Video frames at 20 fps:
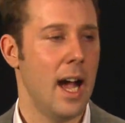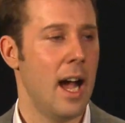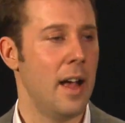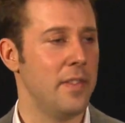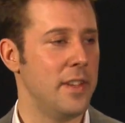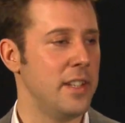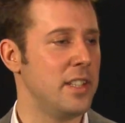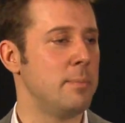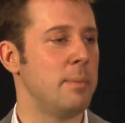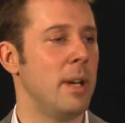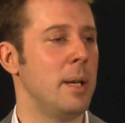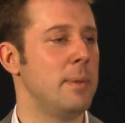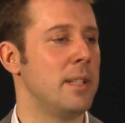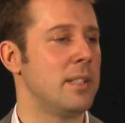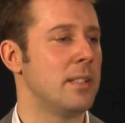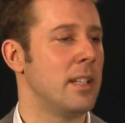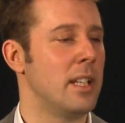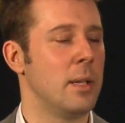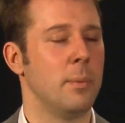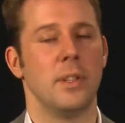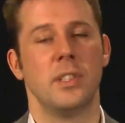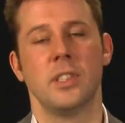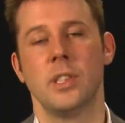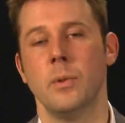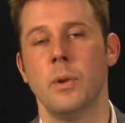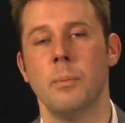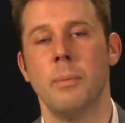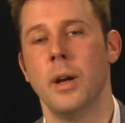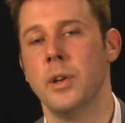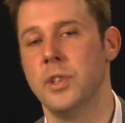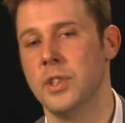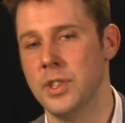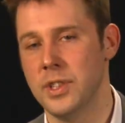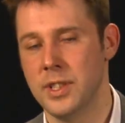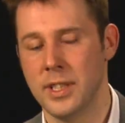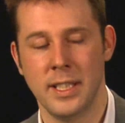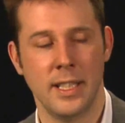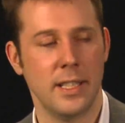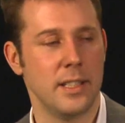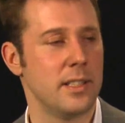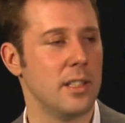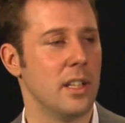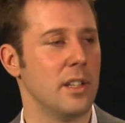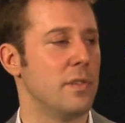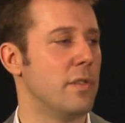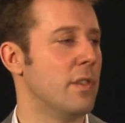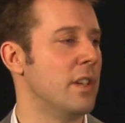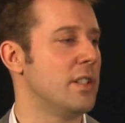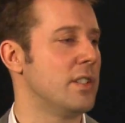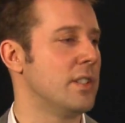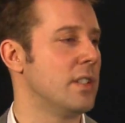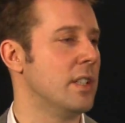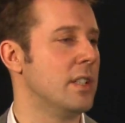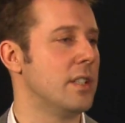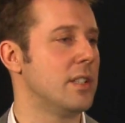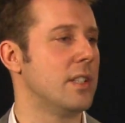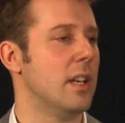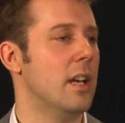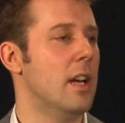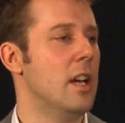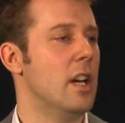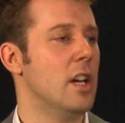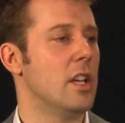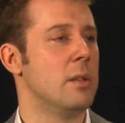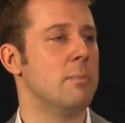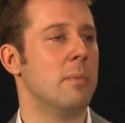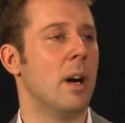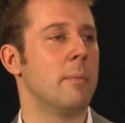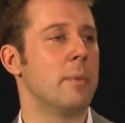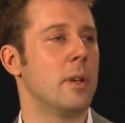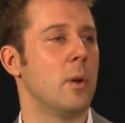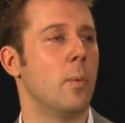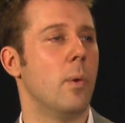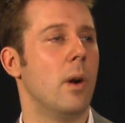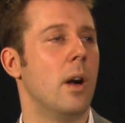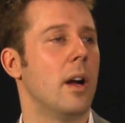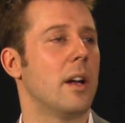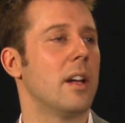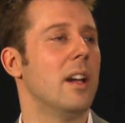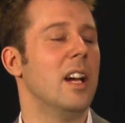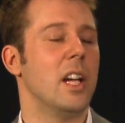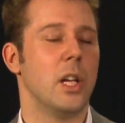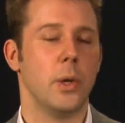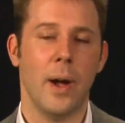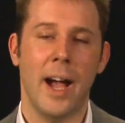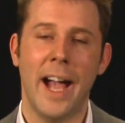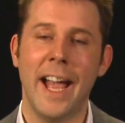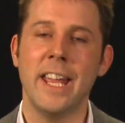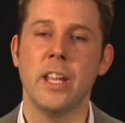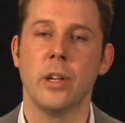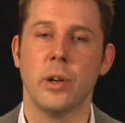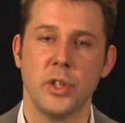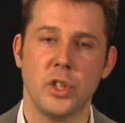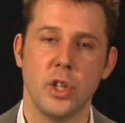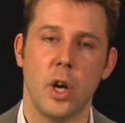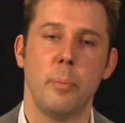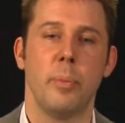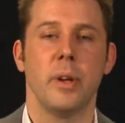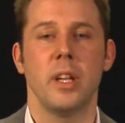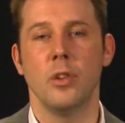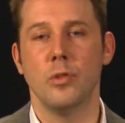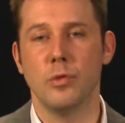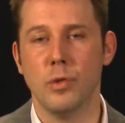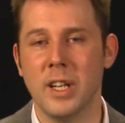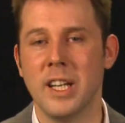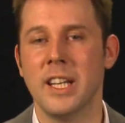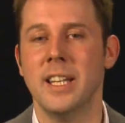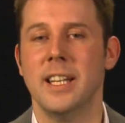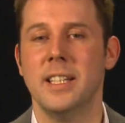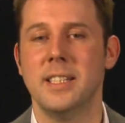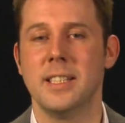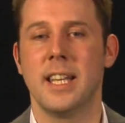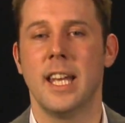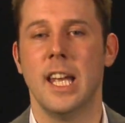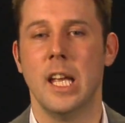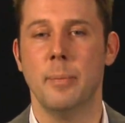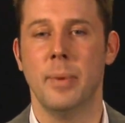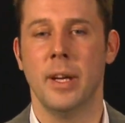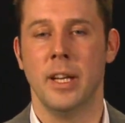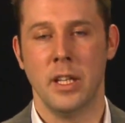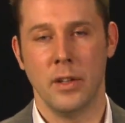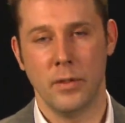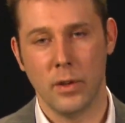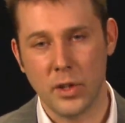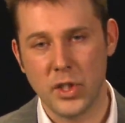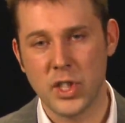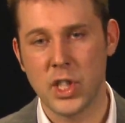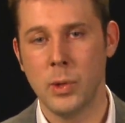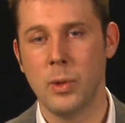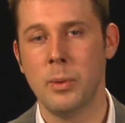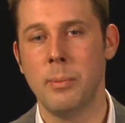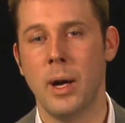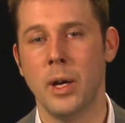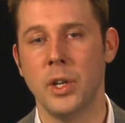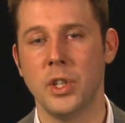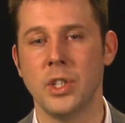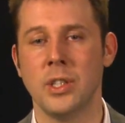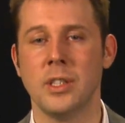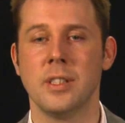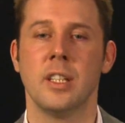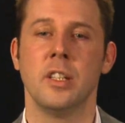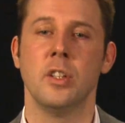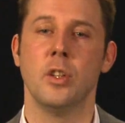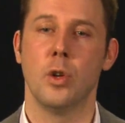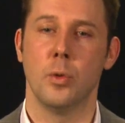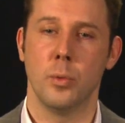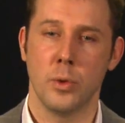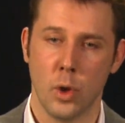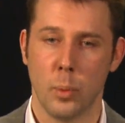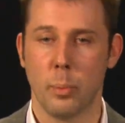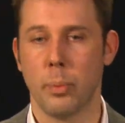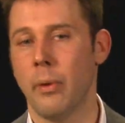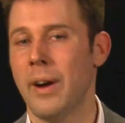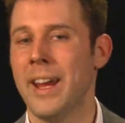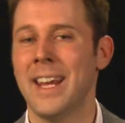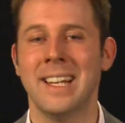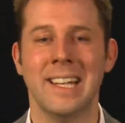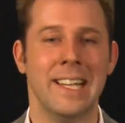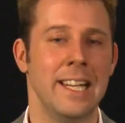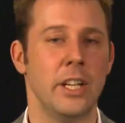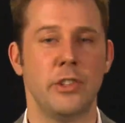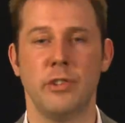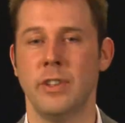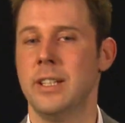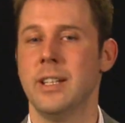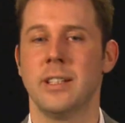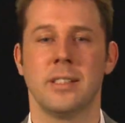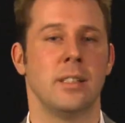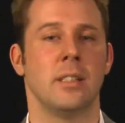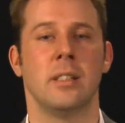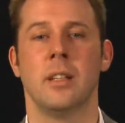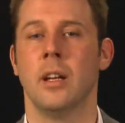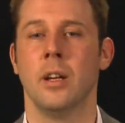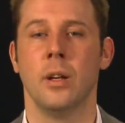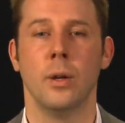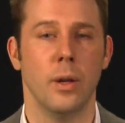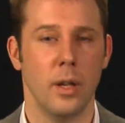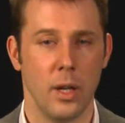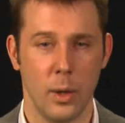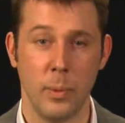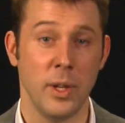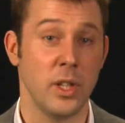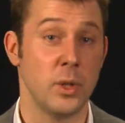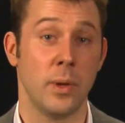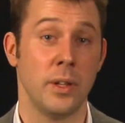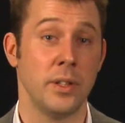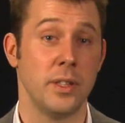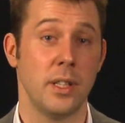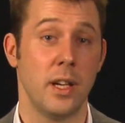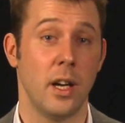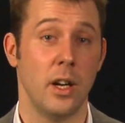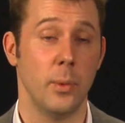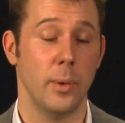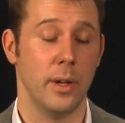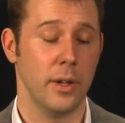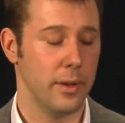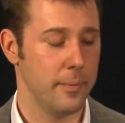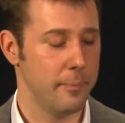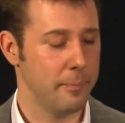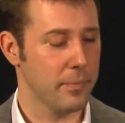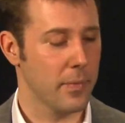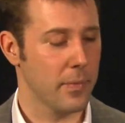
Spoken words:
And this may be something with 2 emotions in it. So for instance, you might be at work, you hate your job but you really need to keep it. You've got 2 emotions and your brain literally doesn't know which one to go with.